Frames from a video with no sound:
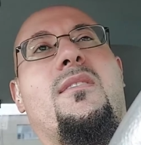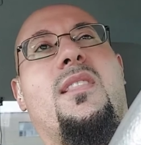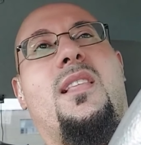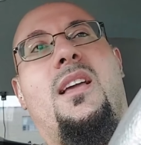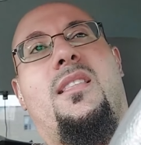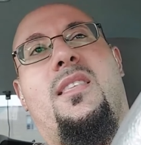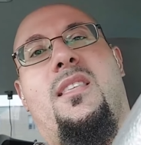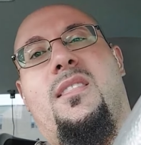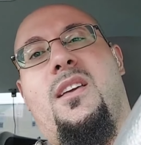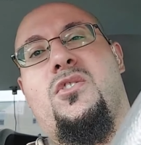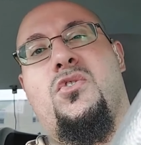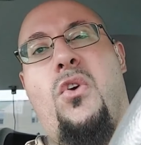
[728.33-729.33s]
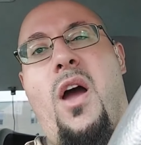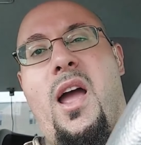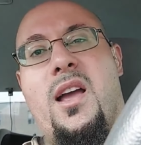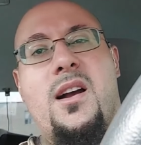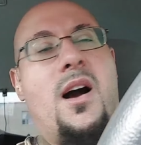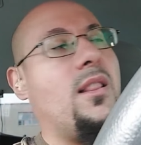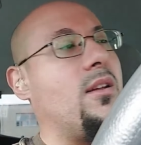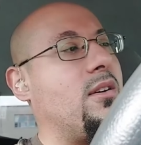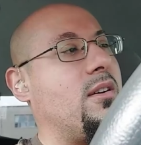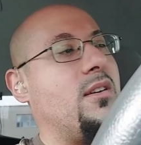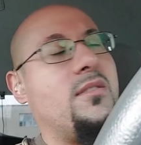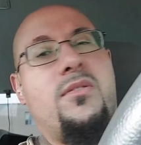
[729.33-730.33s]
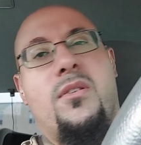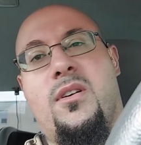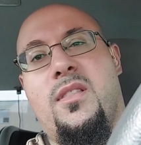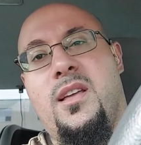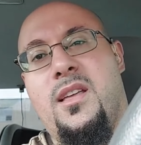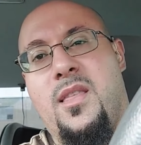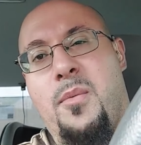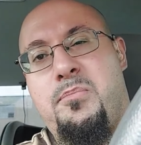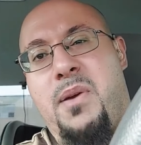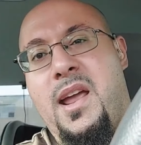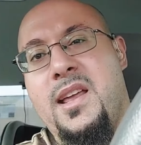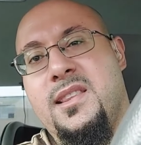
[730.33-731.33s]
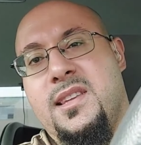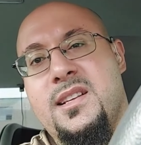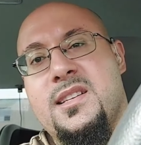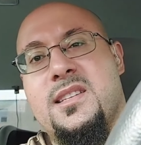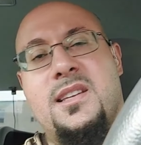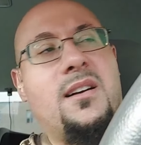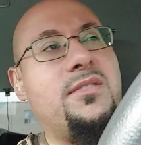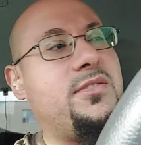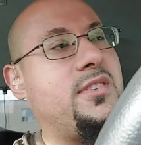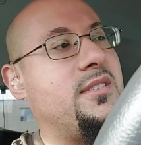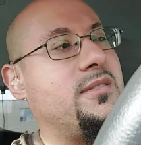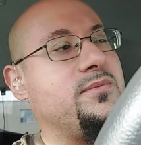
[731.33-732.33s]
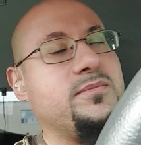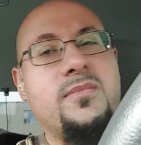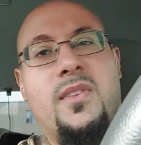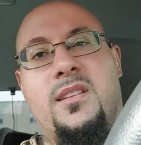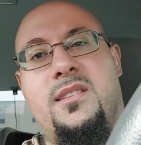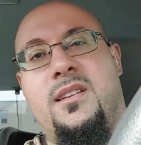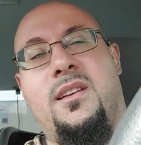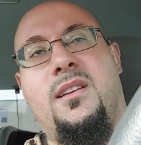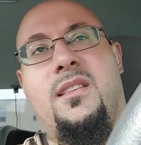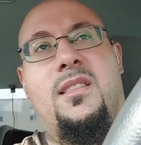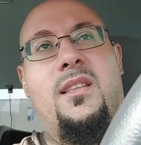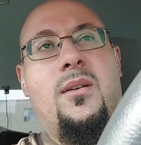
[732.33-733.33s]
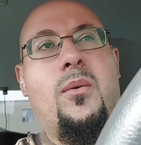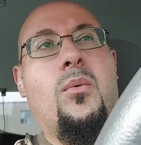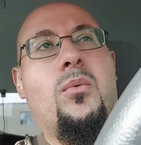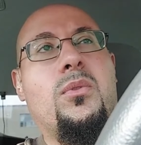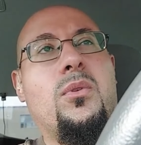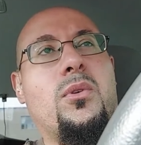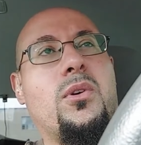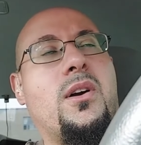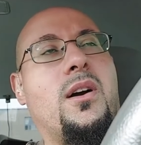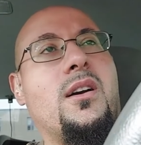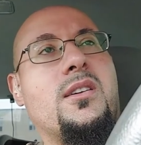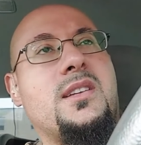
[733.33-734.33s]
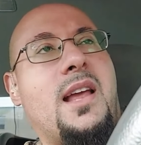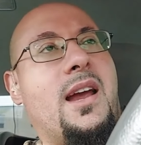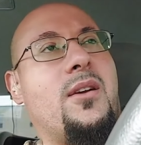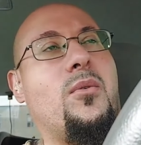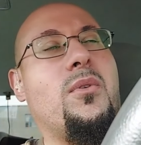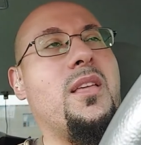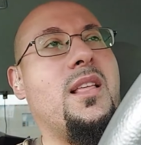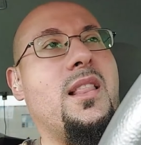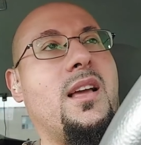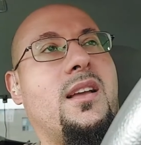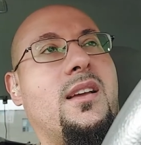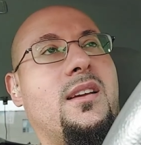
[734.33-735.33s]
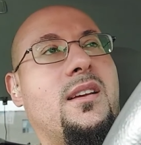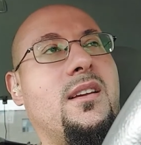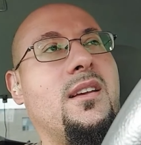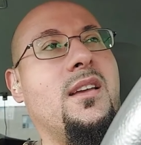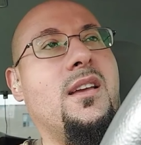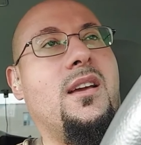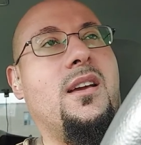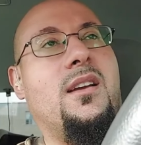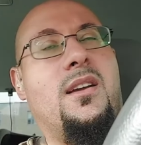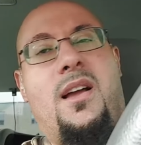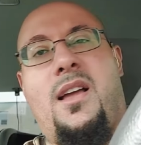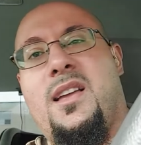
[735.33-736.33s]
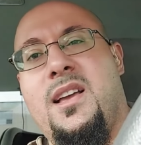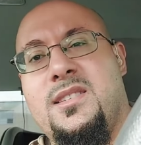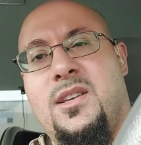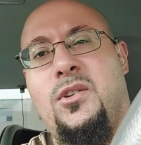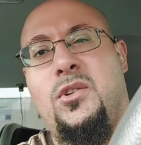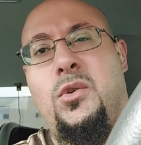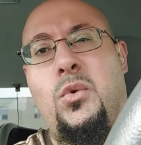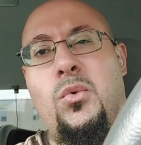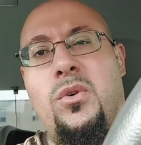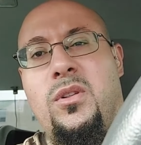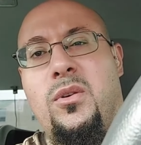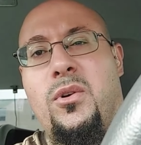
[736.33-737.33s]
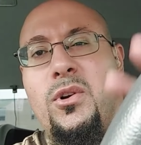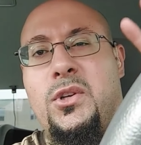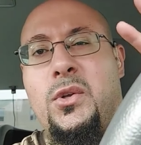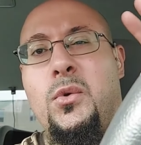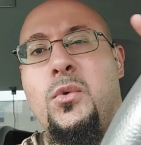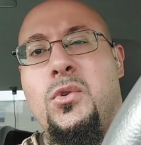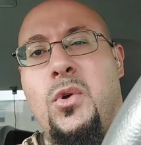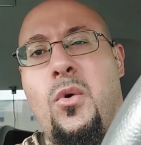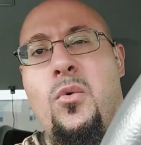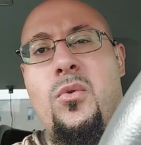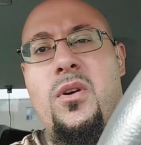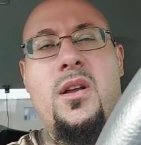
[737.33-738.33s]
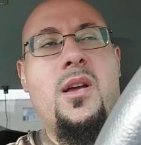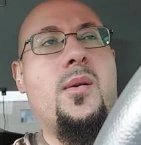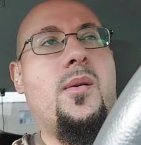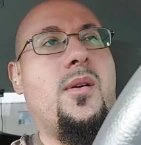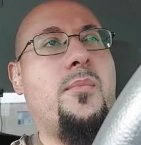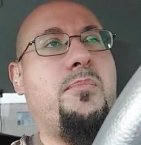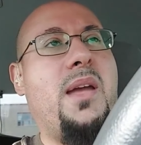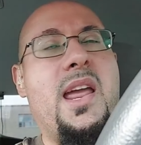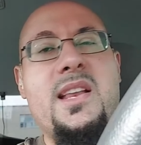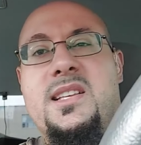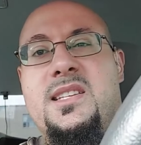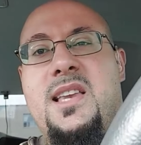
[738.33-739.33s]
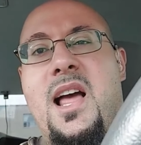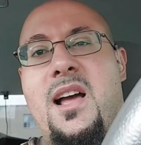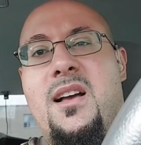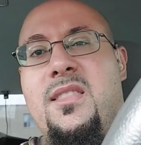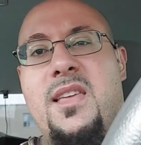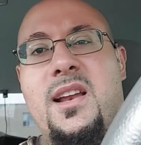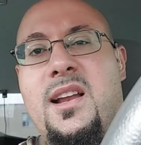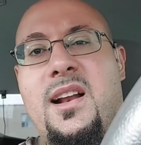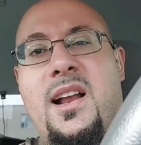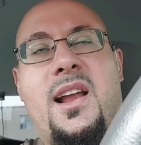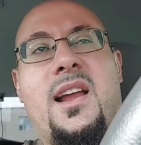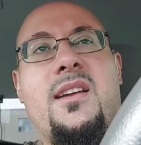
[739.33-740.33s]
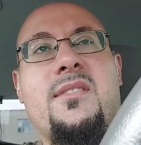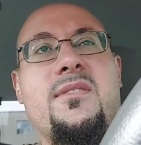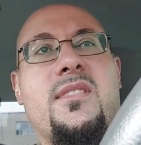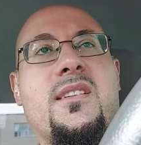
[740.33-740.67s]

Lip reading: like the tricolor for the paint and stuff. The older cars had only like I guess a dual or two-tone paint style. They didn't have